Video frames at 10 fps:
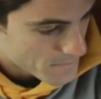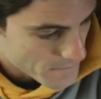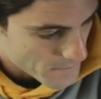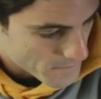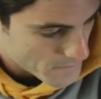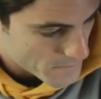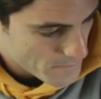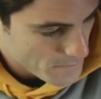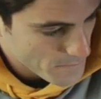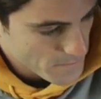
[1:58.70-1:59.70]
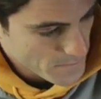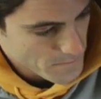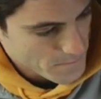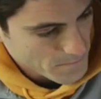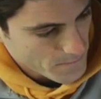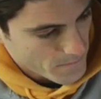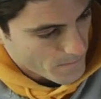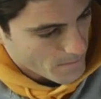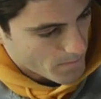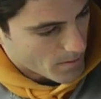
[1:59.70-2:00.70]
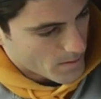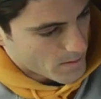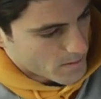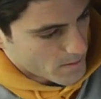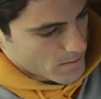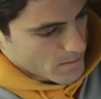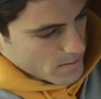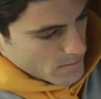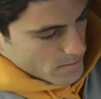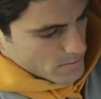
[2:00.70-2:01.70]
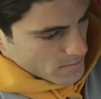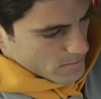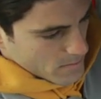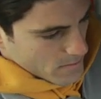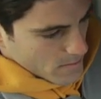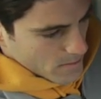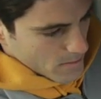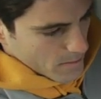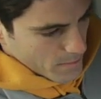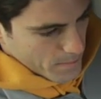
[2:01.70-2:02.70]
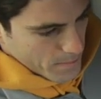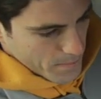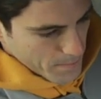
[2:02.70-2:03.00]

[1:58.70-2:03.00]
Step 7. Under the hood, pull out the oil dipstick and wipe it with a